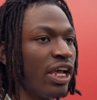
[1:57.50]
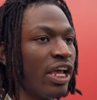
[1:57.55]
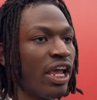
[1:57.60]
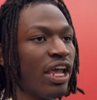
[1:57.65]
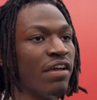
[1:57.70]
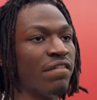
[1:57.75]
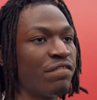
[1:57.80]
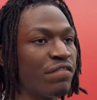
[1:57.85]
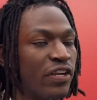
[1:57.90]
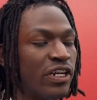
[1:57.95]

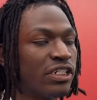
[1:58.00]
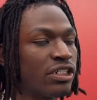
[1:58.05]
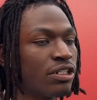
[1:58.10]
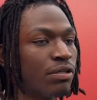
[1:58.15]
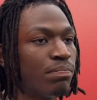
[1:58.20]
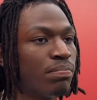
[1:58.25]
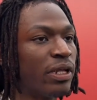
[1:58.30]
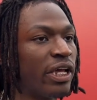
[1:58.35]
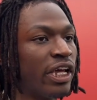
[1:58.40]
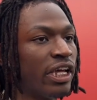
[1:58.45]
and finish the
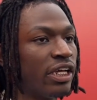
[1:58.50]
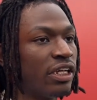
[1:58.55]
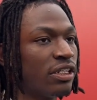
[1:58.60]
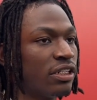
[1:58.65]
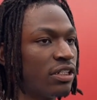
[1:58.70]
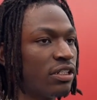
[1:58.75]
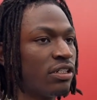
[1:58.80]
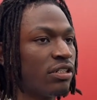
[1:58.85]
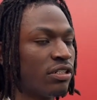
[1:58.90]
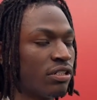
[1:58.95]
play.
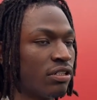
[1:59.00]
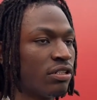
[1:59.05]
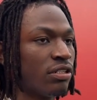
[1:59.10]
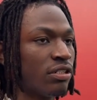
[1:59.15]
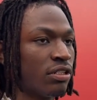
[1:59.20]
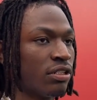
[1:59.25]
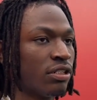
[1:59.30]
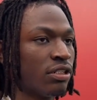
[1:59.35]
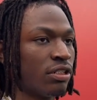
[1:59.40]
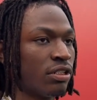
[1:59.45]

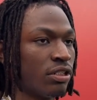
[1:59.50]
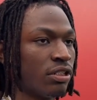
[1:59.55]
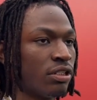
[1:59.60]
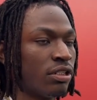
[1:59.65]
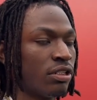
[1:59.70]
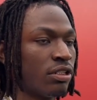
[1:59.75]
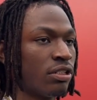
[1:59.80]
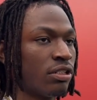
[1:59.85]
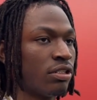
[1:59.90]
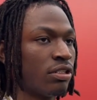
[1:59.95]
Have you seen an
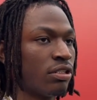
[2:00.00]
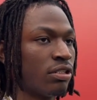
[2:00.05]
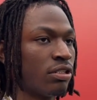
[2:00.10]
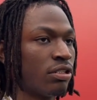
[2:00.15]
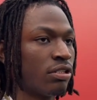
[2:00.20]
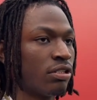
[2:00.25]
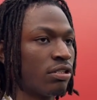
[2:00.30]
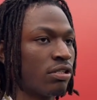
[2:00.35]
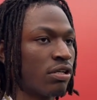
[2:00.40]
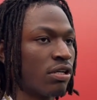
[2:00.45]
improvement
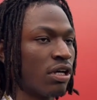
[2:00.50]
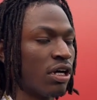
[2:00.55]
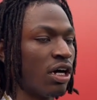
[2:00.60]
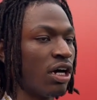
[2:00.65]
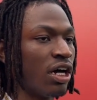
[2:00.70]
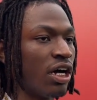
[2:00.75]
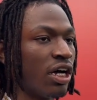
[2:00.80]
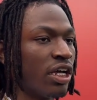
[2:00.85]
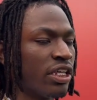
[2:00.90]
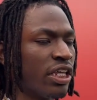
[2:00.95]
in it?
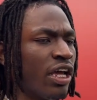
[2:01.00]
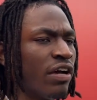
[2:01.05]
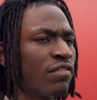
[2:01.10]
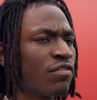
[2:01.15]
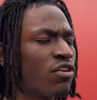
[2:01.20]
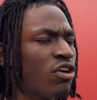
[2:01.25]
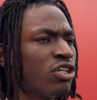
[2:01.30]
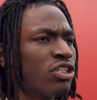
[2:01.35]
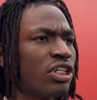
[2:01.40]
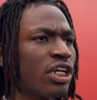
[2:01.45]
Uh, yeah, of
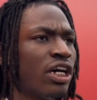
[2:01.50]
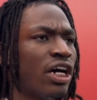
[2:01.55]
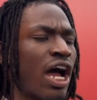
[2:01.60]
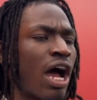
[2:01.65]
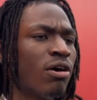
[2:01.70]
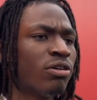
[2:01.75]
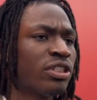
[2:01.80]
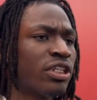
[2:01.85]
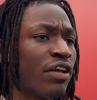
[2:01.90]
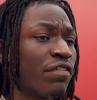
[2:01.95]
course. Uh,
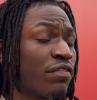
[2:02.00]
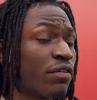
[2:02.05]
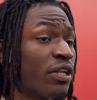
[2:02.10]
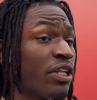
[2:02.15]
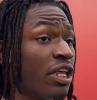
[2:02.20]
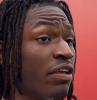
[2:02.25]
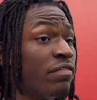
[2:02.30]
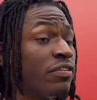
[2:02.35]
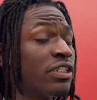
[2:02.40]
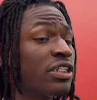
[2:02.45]
I would say from the
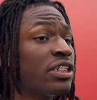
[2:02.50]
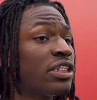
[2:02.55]
defensive